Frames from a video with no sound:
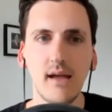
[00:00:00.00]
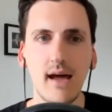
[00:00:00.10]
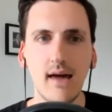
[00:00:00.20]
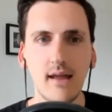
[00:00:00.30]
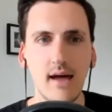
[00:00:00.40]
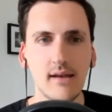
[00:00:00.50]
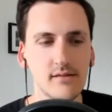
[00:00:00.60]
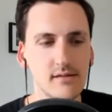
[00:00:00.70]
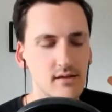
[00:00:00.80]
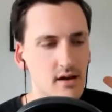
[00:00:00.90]
And,
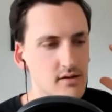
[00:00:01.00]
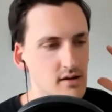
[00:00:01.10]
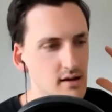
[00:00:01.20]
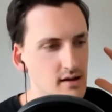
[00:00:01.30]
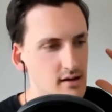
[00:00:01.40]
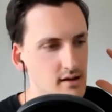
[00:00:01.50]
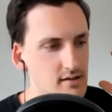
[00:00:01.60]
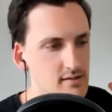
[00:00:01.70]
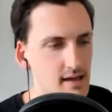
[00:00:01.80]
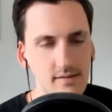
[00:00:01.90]
and, you know,
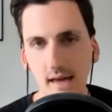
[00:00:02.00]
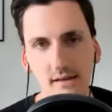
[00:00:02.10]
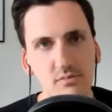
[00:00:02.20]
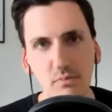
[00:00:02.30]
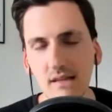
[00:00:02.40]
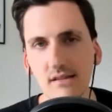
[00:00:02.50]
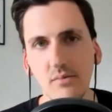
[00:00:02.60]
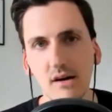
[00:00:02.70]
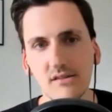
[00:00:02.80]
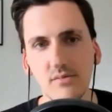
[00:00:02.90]
they, they just mean so
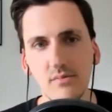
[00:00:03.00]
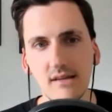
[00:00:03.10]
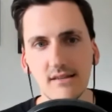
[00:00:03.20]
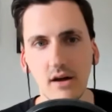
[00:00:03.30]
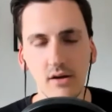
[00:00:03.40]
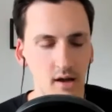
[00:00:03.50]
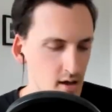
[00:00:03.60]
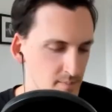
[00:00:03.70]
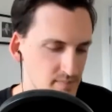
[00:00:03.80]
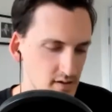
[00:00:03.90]
much to me. So
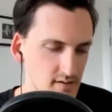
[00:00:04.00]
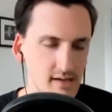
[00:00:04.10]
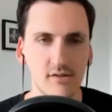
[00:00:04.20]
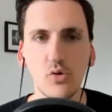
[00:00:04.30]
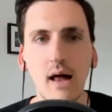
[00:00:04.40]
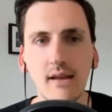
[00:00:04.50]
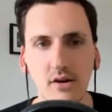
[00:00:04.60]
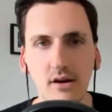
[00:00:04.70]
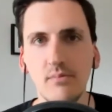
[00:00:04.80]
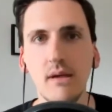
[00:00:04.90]
it's all well and
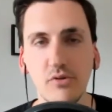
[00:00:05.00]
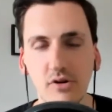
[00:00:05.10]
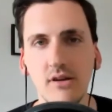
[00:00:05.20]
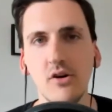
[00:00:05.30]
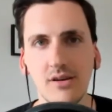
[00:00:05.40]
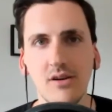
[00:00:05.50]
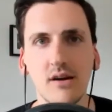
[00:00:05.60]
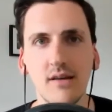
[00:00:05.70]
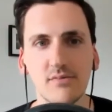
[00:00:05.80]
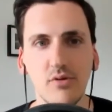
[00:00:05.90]
good. And people can nod
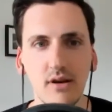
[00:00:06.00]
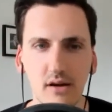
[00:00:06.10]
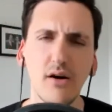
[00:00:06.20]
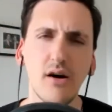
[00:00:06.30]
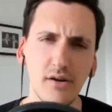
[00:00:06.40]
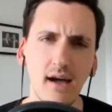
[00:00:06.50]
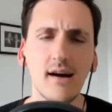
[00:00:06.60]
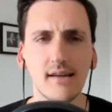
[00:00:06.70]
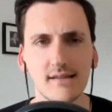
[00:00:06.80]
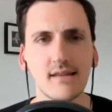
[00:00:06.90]
along at this point and go, oh yeah,
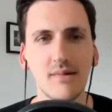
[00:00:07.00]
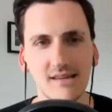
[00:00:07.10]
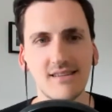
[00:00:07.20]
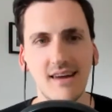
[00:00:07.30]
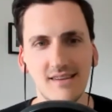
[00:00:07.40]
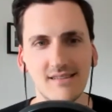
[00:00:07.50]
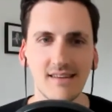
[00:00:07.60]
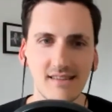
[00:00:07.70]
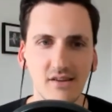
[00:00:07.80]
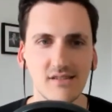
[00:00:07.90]
I guess that makes sense.
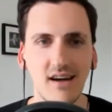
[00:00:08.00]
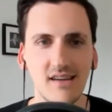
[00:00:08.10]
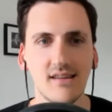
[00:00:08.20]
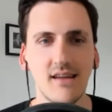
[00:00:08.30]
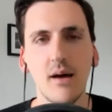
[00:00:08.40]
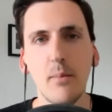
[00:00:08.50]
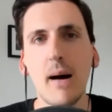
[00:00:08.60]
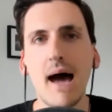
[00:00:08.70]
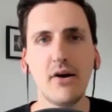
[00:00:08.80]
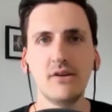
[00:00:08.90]
That sounds nice.
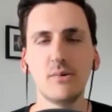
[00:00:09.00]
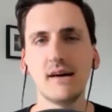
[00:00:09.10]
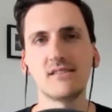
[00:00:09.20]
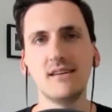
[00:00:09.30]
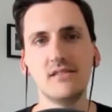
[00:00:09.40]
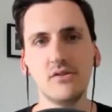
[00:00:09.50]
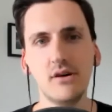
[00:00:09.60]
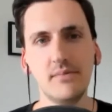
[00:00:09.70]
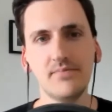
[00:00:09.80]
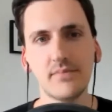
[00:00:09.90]
But how do you actually do
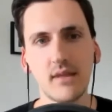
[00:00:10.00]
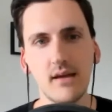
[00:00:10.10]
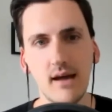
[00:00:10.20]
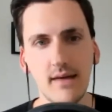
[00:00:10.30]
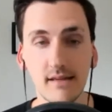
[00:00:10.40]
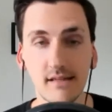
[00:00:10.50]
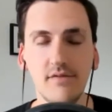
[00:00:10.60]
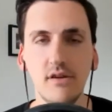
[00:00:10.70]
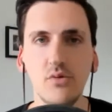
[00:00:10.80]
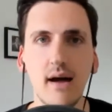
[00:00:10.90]
it? And there's a
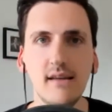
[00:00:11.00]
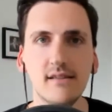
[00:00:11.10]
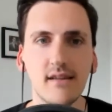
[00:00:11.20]
few ways.